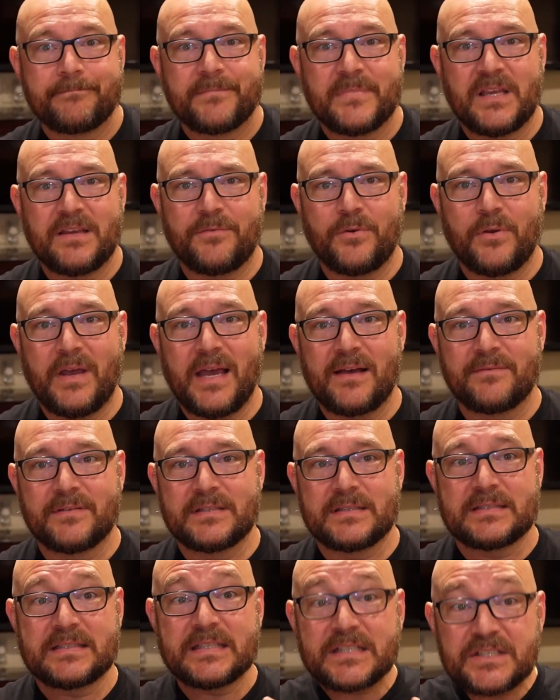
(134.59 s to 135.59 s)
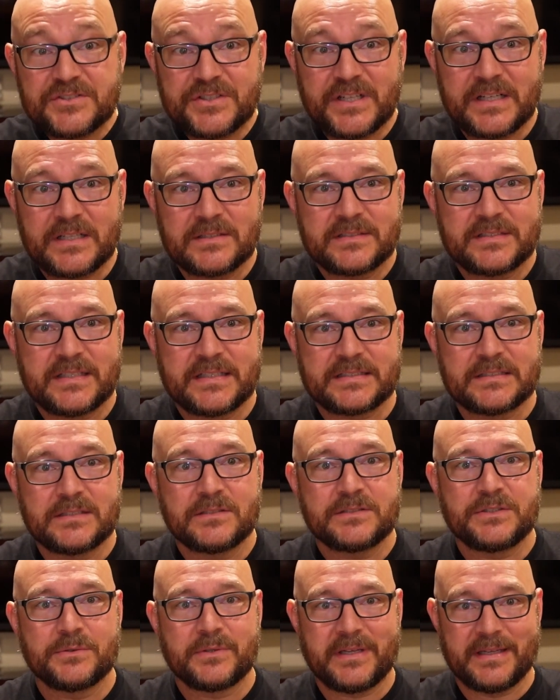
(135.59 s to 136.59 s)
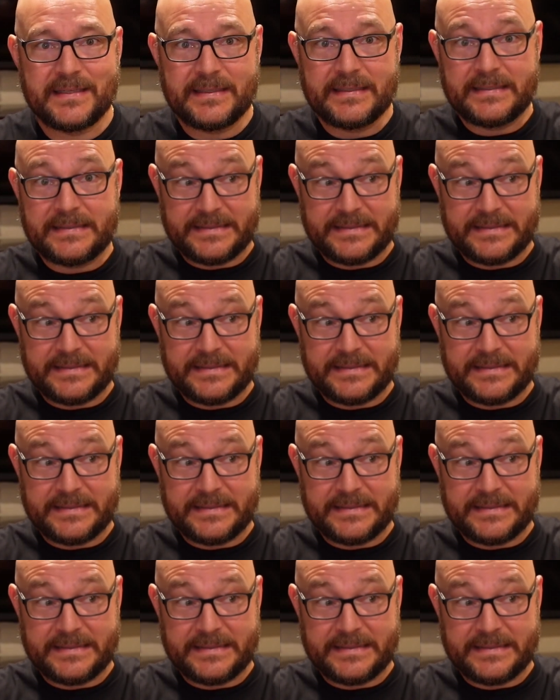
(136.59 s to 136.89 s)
If you have a 6-channel signal, you can